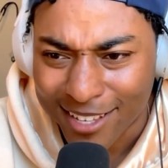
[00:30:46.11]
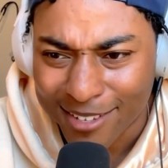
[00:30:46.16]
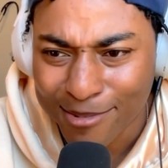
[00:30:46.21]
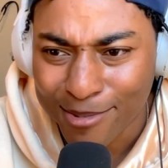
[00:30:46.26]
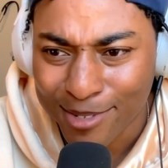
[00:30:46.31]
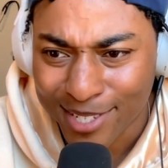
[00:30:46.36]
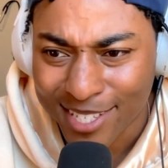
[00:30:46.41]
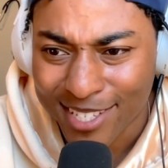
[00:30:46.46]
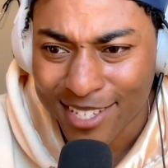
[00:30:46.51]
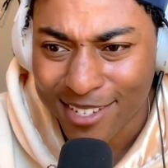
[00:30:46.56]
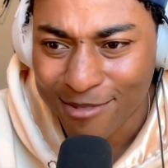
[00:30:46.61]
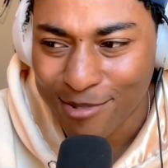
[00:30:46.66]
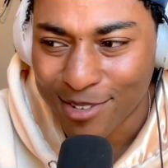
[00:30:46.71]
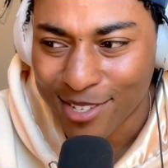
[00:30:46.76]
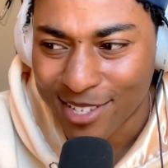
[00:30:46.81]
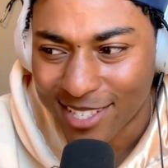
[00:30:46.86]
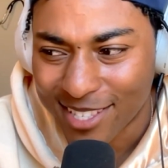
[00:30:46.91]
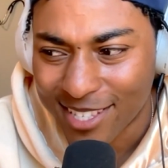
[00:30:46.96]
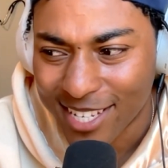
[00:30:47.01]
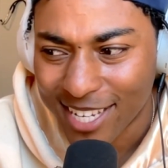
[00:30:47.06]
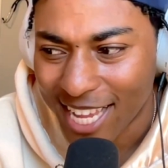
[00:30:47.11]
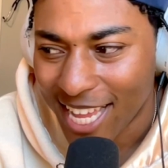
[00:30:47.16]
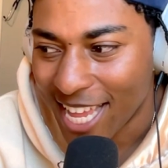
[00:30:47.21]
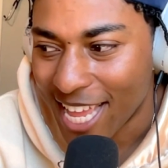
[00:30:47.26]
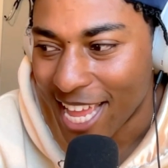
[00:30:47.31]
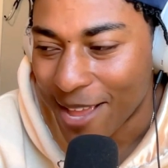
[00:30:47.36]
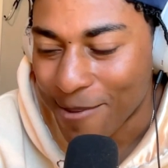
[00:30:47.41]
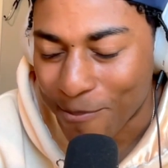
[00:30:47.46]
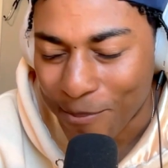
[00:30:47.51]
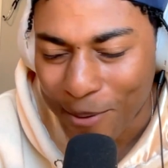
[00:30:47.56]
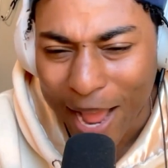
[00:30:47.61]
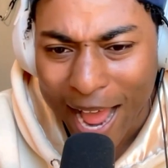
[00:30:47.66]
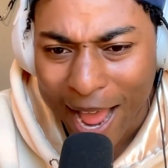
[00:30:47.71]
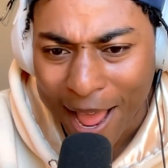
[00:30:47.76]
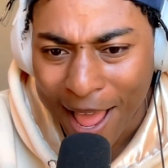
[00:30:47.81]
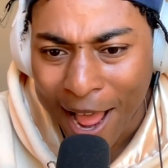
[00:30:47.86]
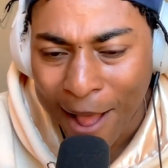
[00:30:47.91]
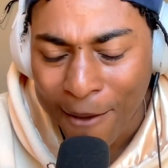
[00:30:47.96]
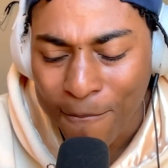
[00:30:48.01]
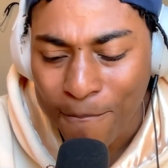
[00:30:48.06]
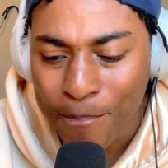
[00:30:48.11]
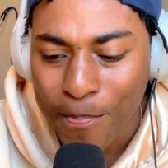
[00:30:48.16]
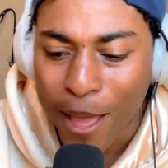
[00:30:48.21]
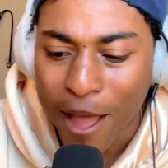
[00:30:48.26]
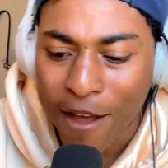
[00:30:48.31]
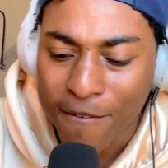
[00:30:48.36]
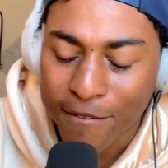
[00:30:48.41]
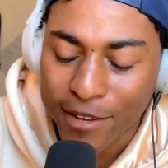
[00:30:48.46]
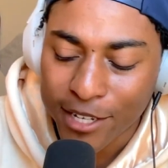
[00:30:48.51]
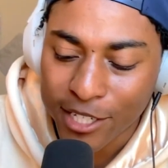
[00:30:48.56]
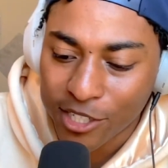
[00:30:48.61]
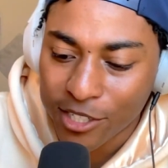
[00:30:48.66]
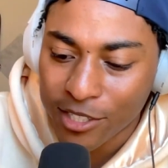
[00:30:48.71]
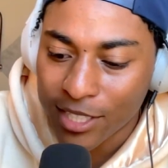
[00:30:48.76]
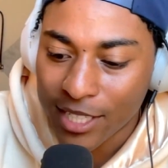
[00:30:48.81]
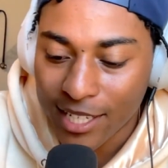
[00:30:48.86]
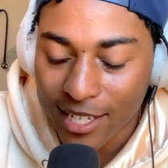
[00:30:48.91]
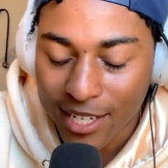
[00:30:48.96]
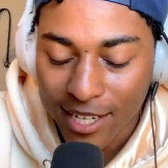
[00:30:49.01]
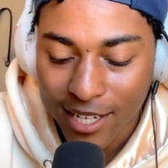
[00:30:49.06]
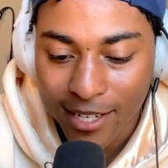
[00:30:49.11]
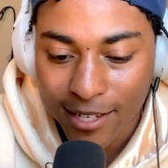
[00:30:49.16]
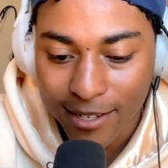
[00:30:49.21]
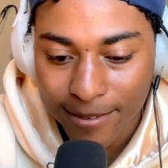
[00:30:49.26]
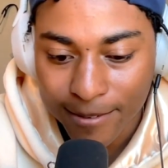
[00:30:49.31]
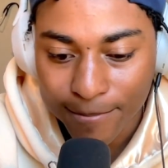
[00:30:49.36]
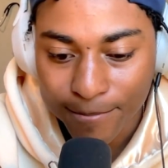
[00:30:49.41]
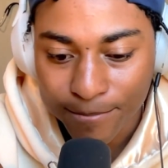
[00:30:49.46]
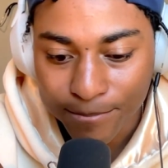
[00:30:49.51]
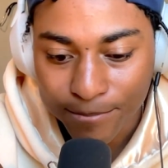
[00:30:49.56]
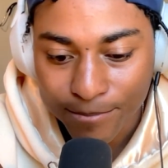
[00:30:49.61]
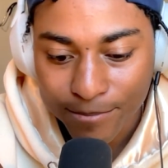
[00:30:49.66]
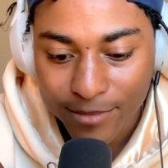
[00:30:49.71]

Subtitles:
It was, but I eventually I